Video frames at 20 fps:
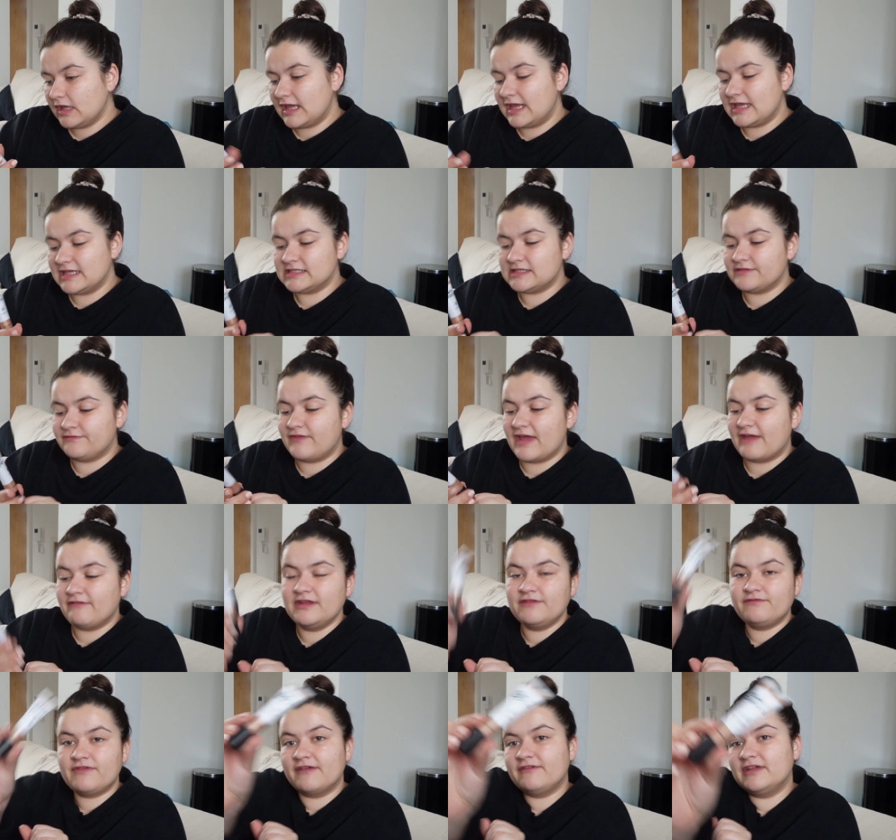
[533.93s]
it is a
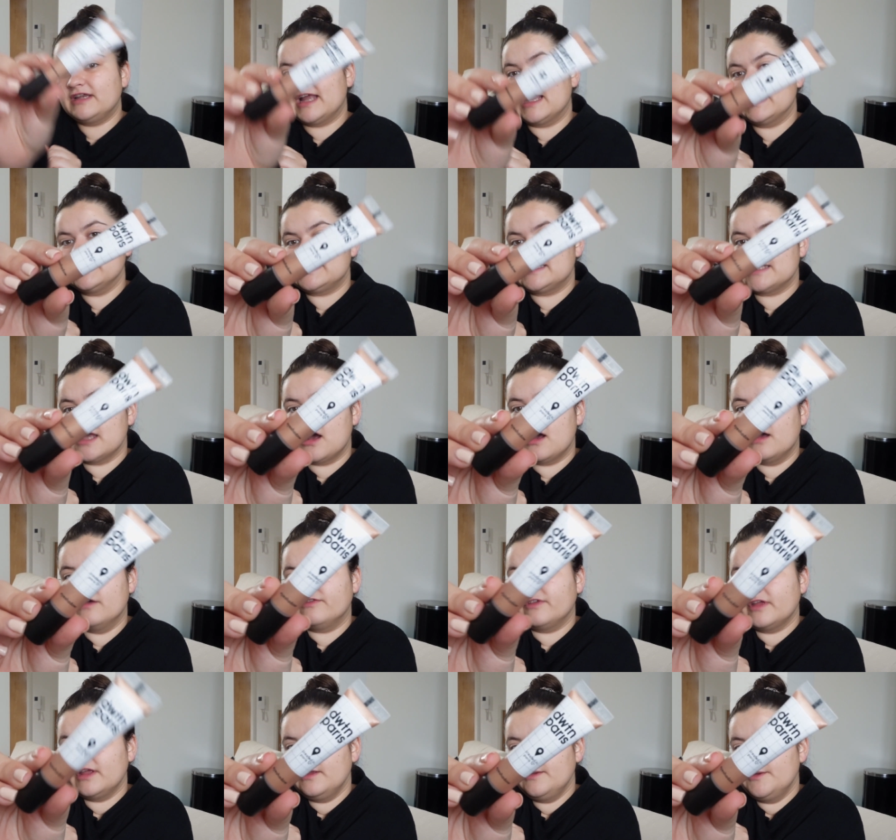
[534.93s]
very, very nice sort
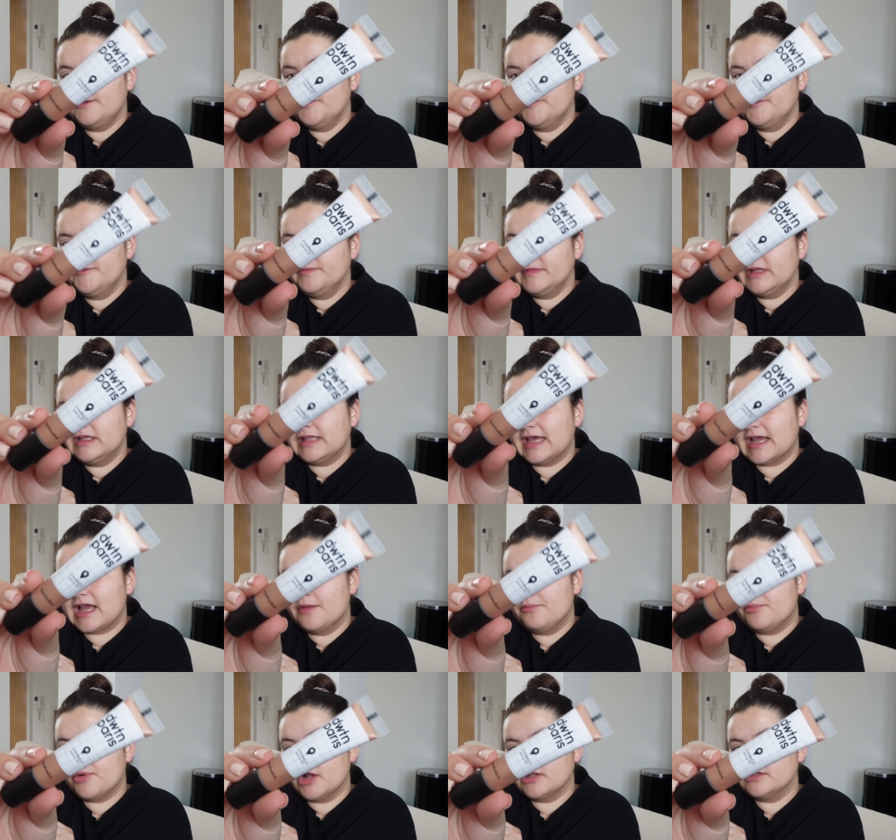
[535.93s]
of like
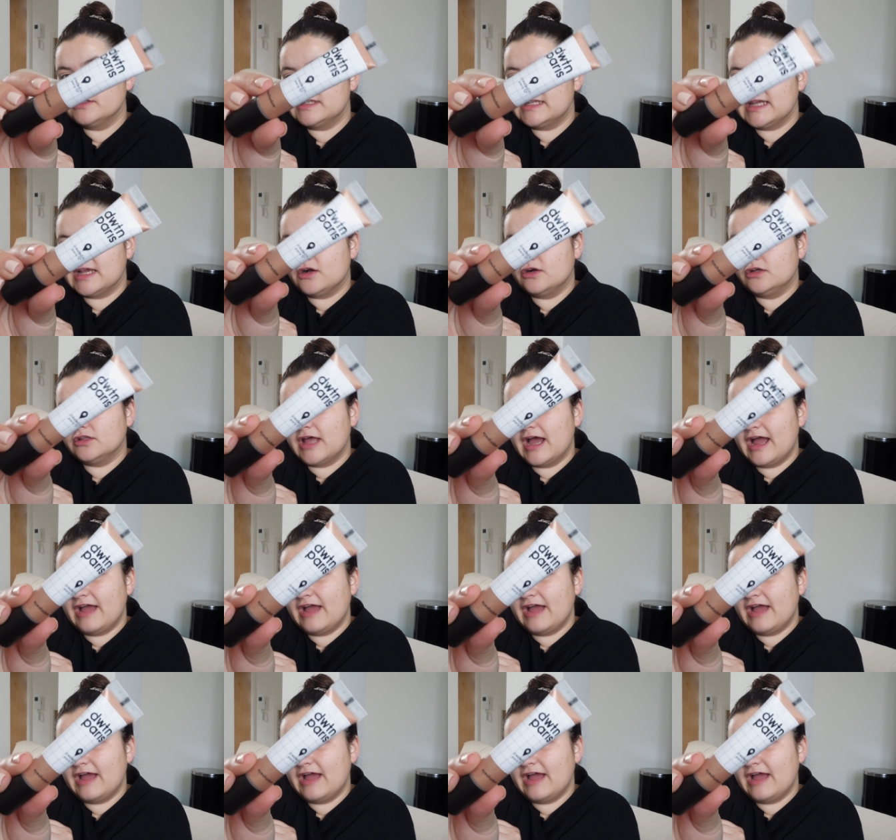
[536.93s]
a bronzy colour.